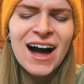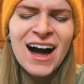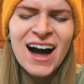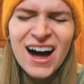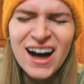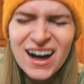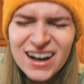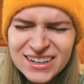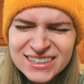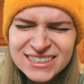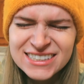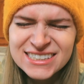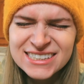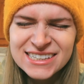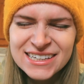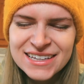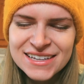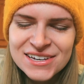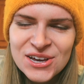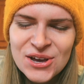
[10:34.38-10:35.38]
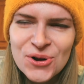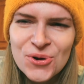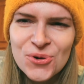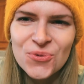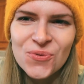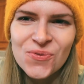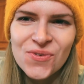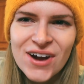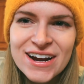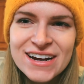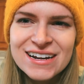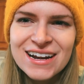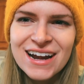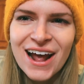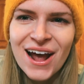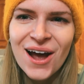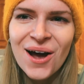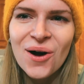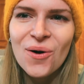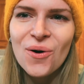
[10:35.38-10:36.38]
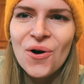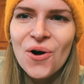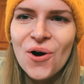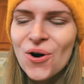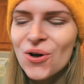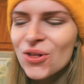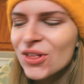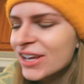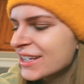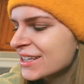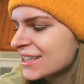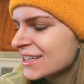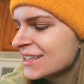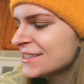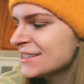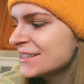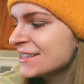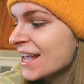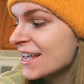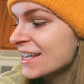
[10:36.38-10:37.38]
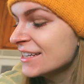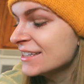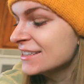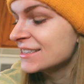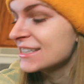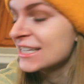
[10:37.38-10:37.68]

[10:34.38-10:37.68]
Honestly, right now, all I can say is